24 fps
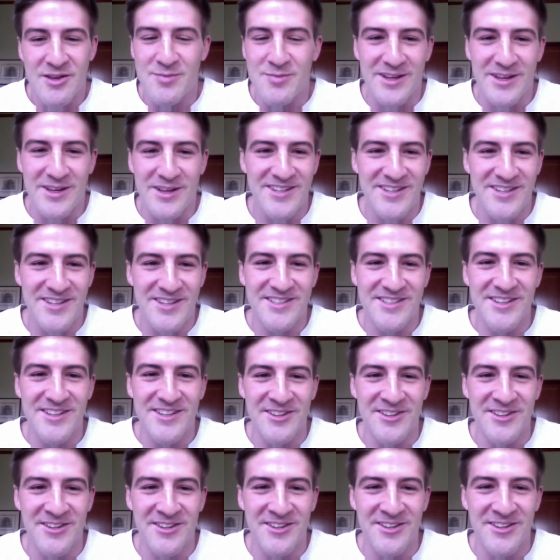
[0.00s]

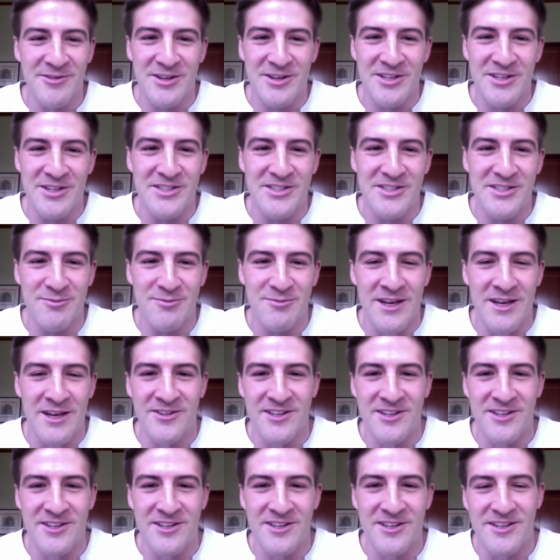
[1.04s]
stud on the wrestling mat or
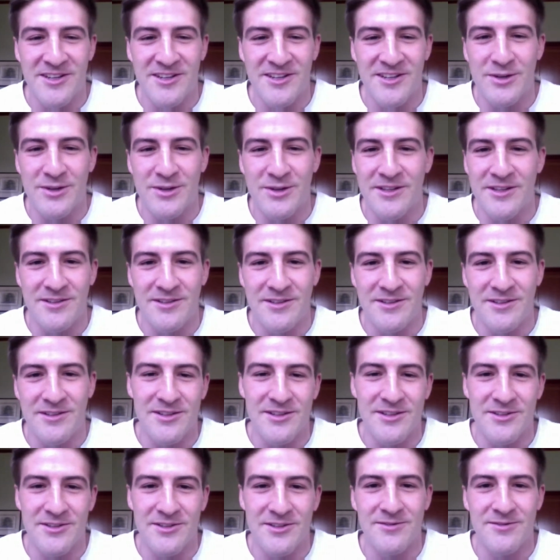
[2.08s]
anything, but it
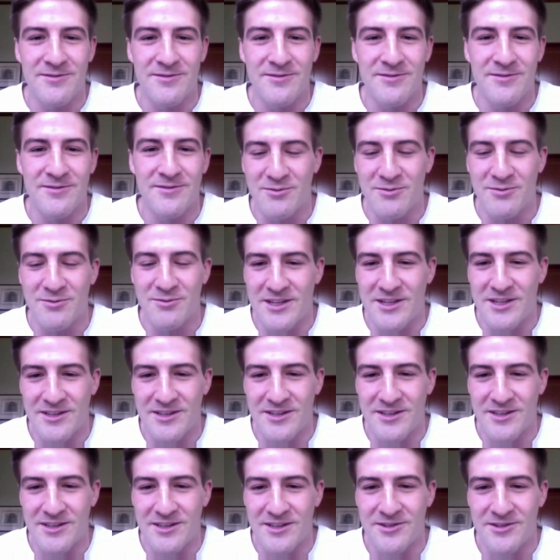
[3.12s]
still was able to get
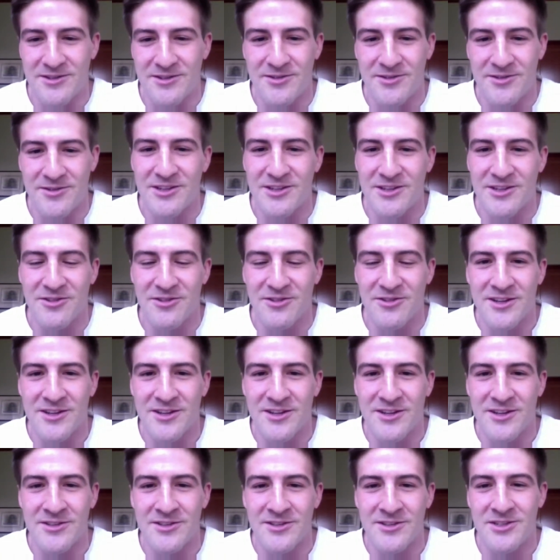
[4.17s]
into a great
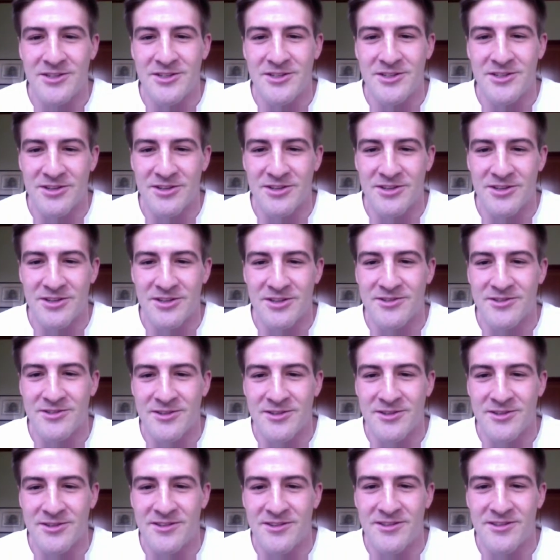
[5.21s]
college and wrestle
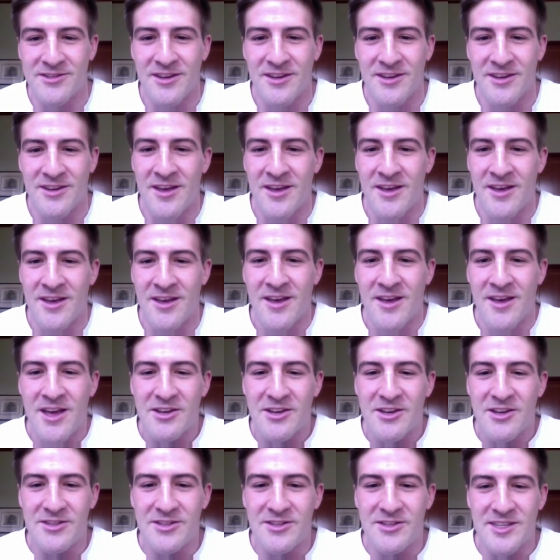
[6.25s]
and
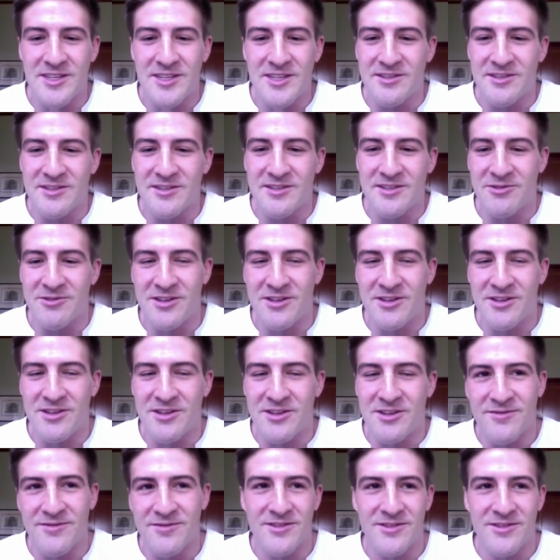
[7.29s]
do these things that I would
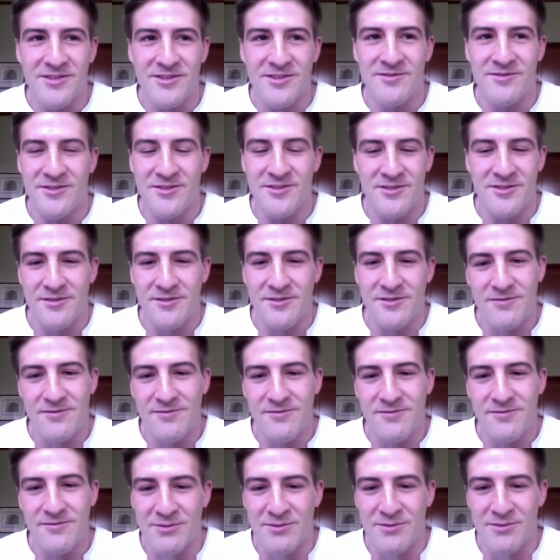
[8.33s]
never, ever
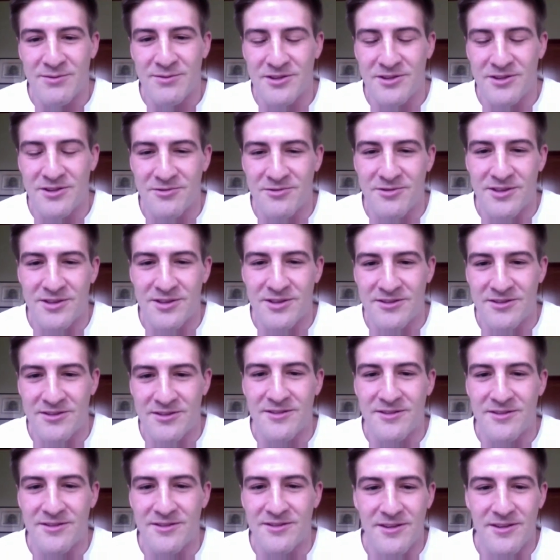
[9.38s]
be able to do
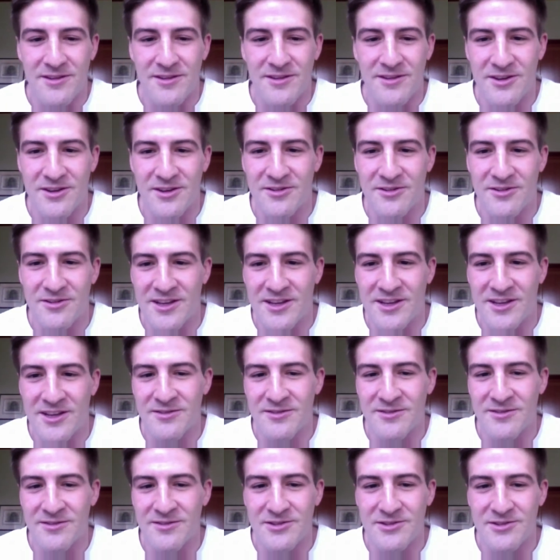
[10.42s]
without, you know, that
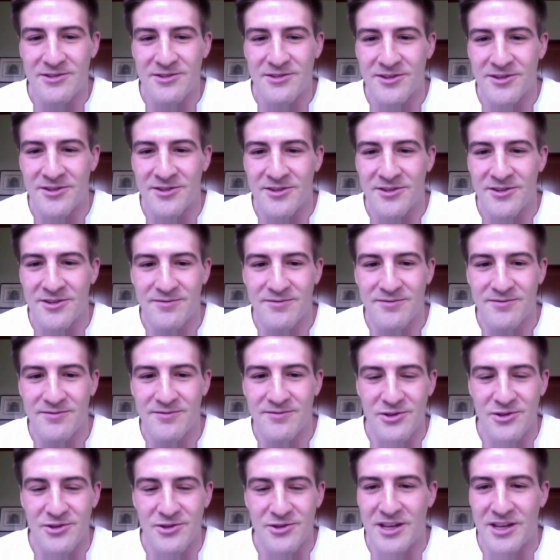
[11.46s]
strong
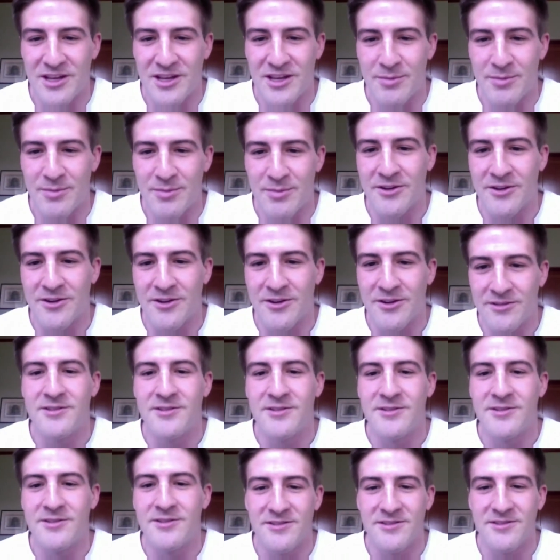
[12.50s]
training background.
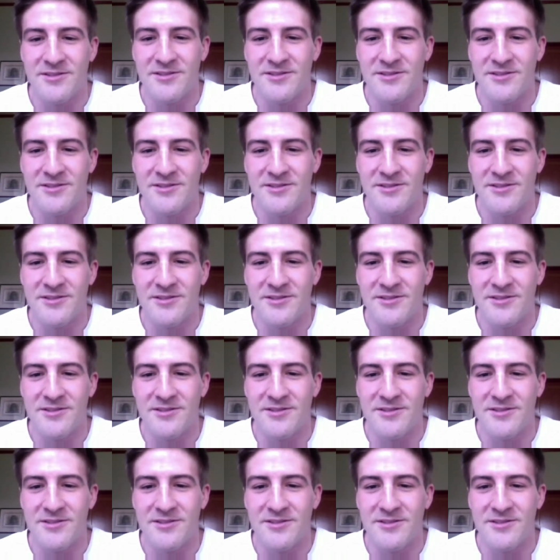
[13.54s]
So